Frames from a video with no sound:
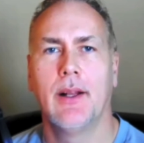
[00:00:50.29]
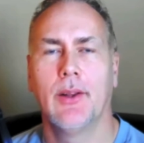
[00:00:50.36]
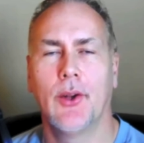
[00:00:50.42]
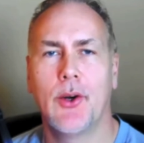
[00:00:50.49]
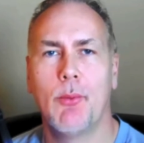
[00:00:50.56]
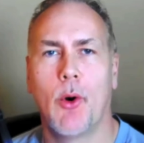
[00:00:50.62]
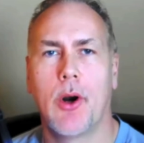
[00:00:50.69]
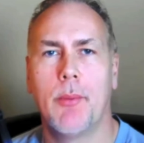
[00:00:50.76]

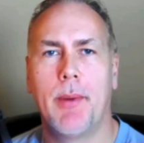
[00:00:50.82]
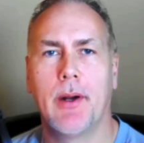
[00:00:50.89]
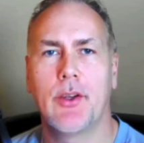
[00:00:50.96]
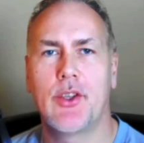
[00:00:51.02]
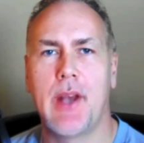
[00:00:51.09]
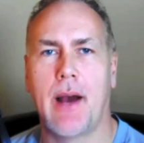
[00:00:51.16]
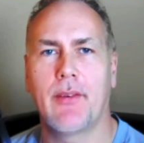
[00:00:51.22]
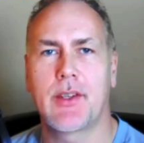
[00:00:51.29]
learn more
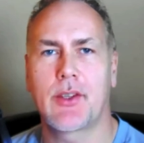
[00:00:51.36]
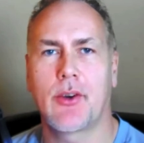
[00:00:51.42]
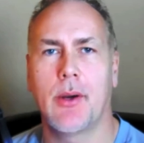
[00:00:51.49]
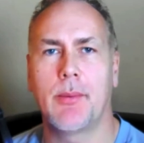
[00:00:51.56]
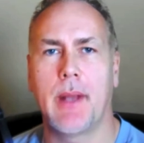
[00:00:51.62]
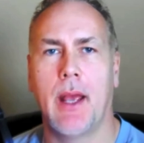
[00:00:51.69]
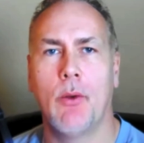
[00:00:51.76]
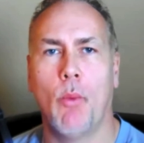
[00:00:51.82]
about
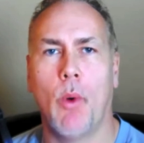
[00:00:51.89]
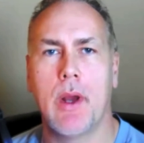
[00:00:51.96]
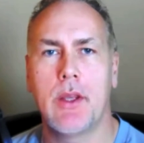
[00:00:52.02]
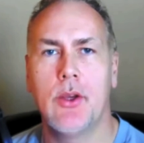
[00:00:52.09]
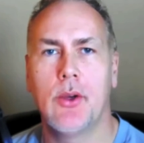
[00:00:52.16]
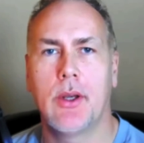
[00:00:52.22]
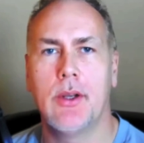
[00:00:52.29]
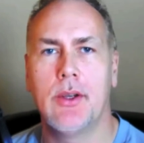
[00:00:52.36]
JavaScript and what
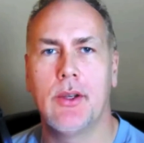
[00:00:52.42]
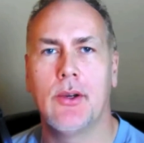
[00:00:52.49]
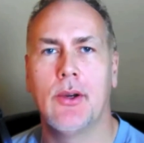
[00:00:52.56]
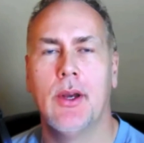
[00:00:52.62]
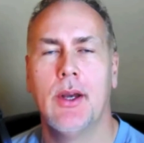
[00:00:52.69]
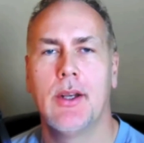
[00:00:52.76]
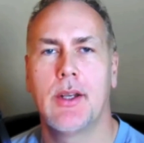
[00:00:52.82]
you can do